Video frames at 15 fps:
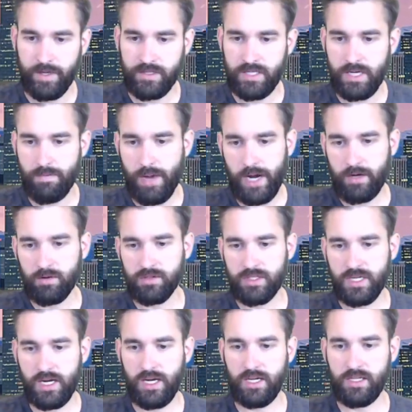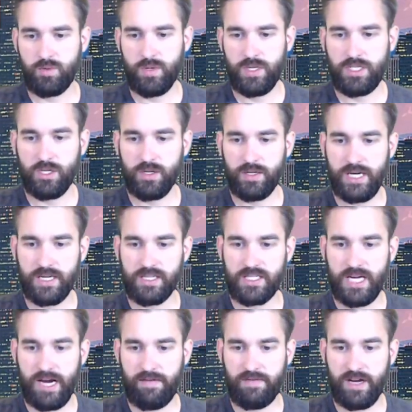Let's see. Michael says, we still need a
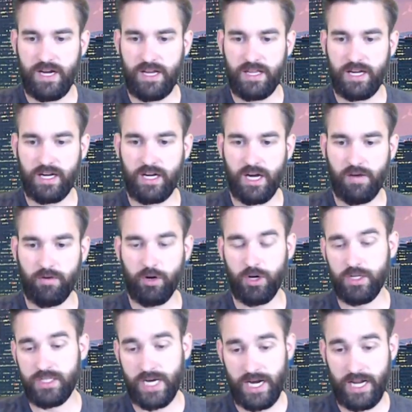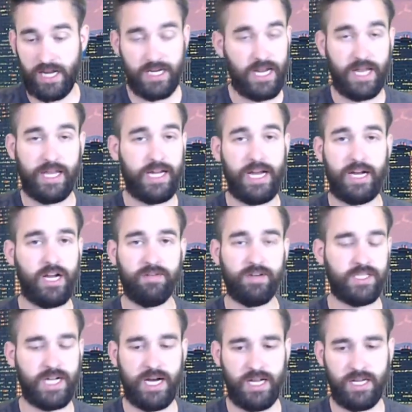safety that can cover a good tight end. Yeah, they can't
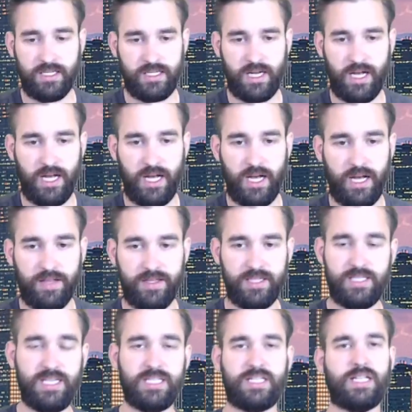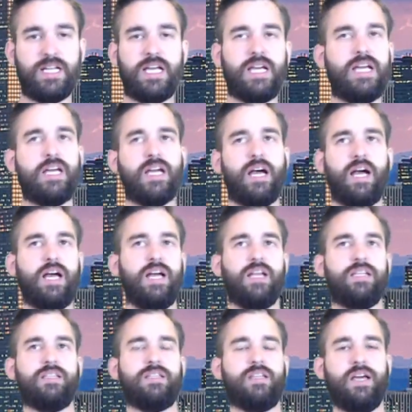cover tight ends. The Disley,
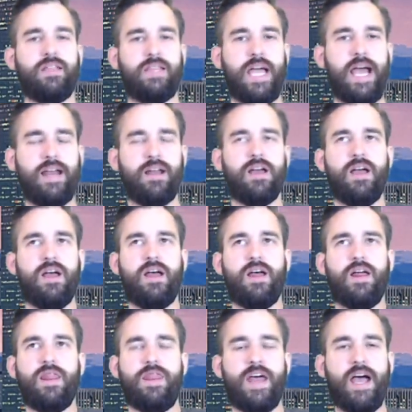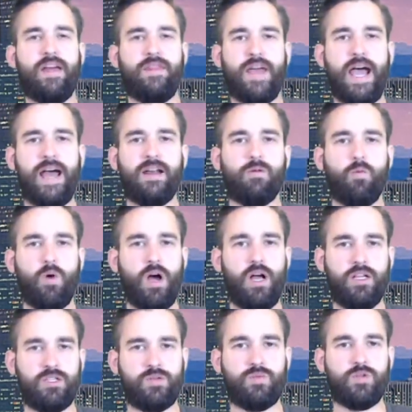that
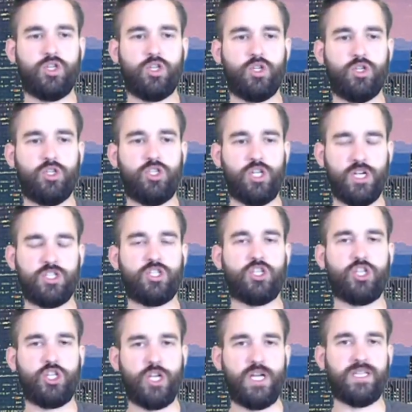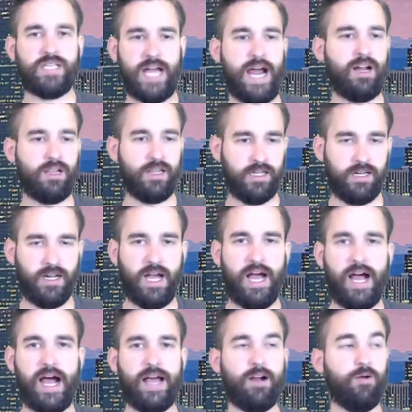was just shit tackling.
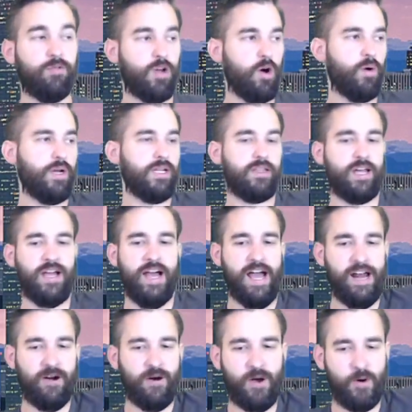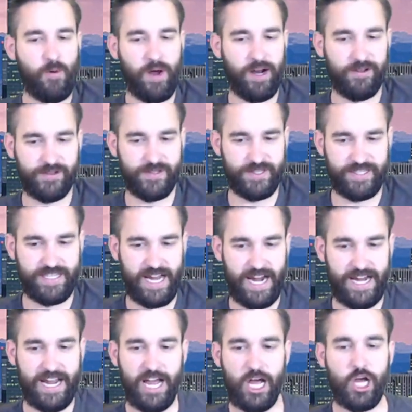I don't know anything. I don't know what else to say.